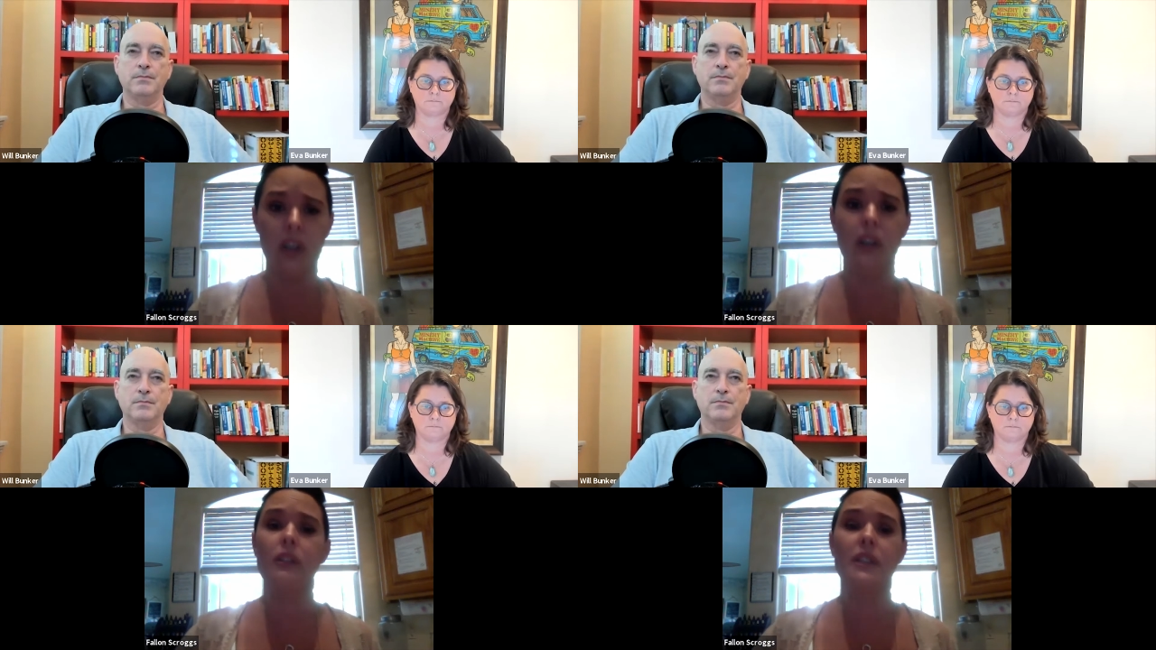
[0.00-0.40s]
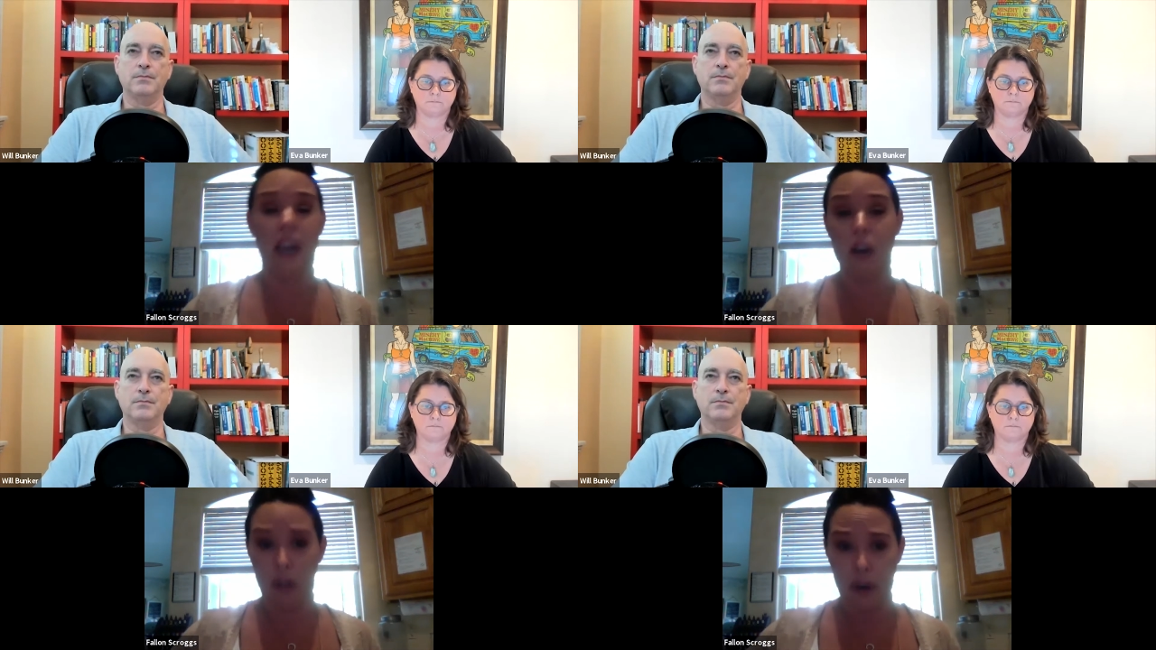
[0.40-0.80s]
Speaker 1: and
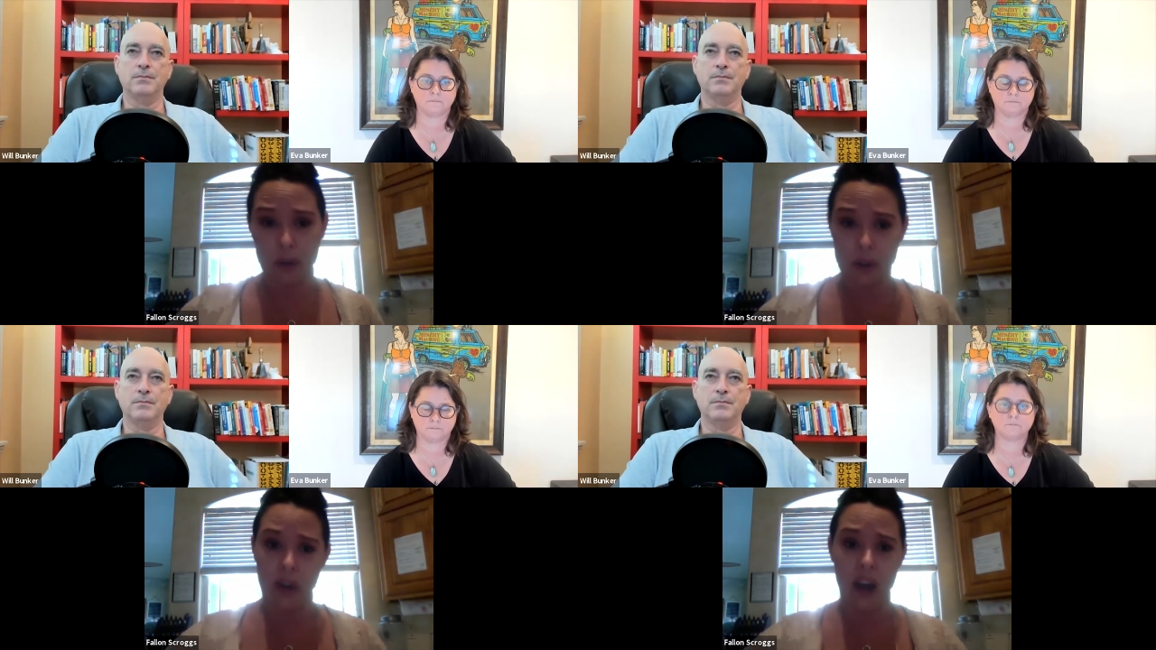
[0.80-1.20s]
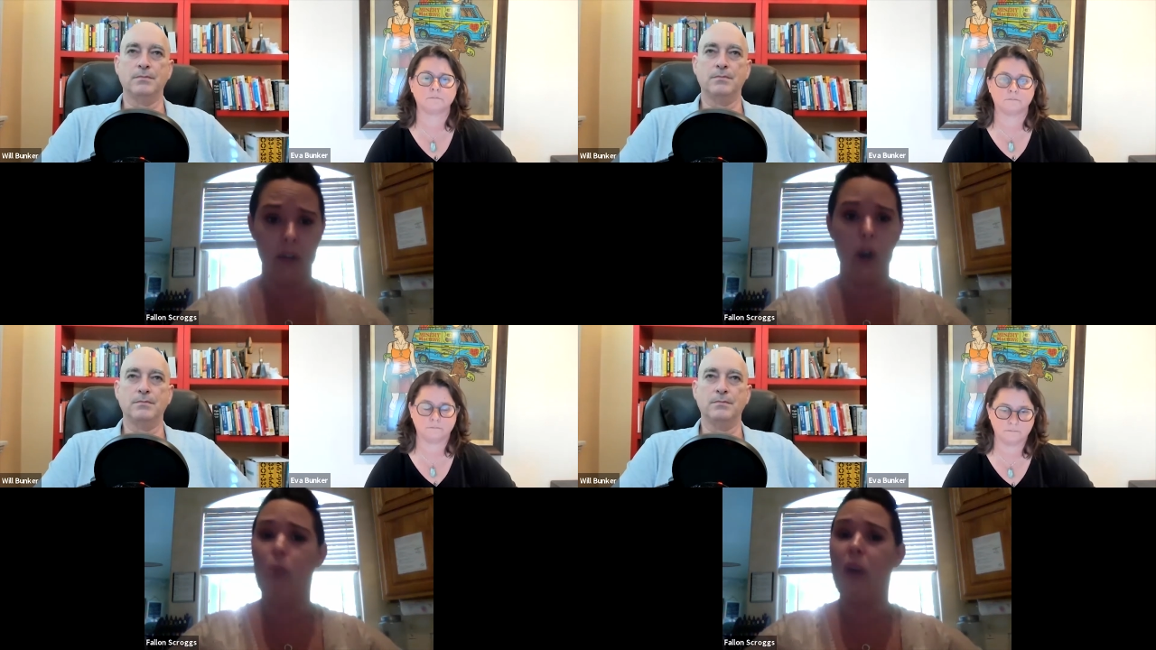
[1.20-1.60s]
scale those, you know, have a
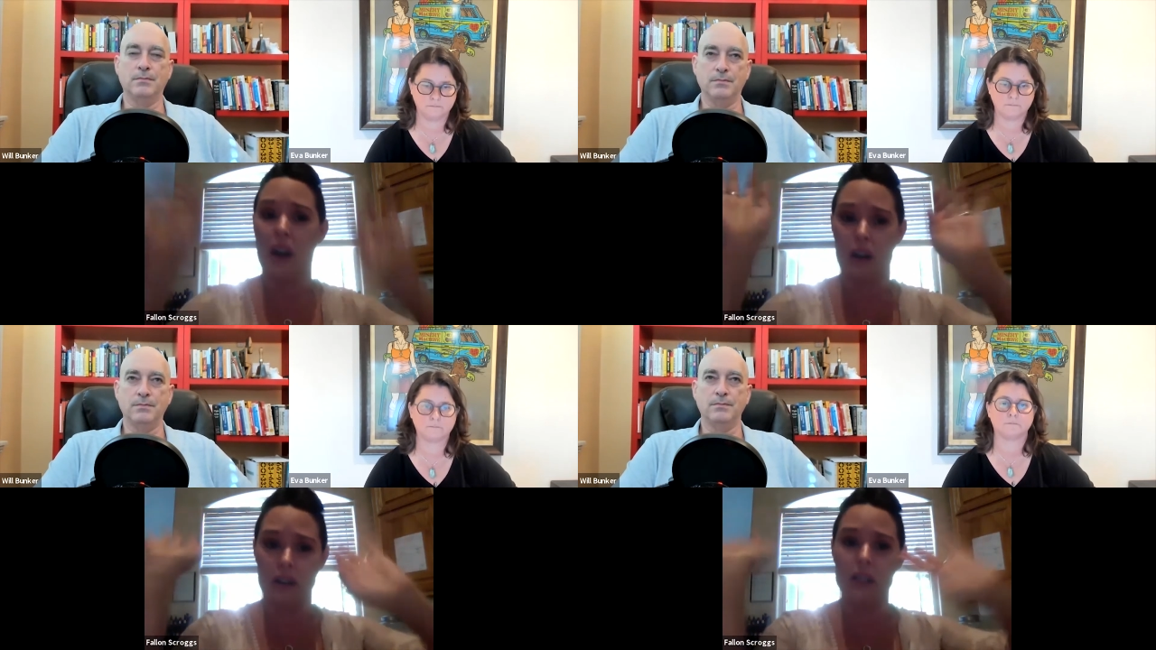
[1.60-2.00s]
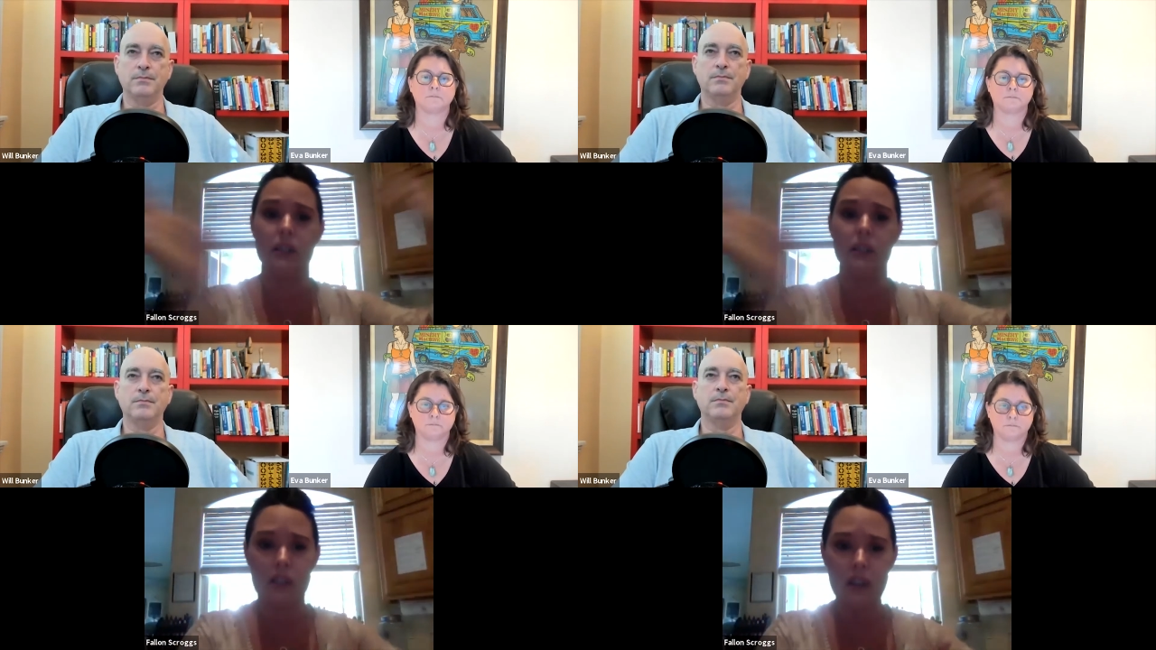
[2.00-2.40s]
co-packer that
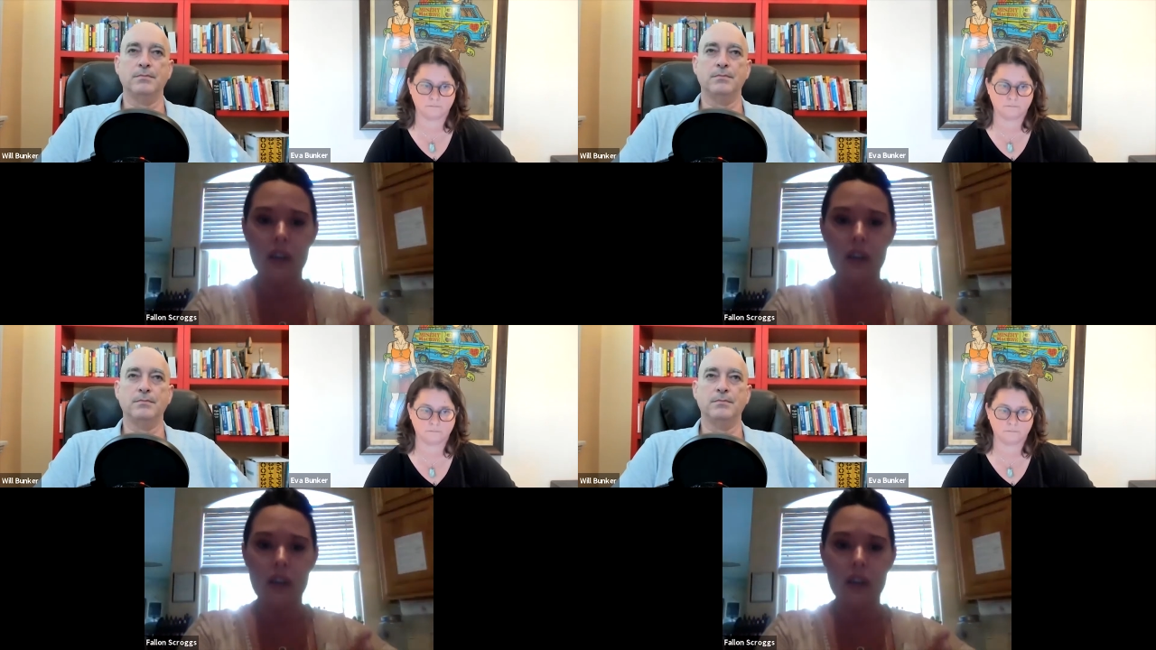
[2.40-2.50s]
sends,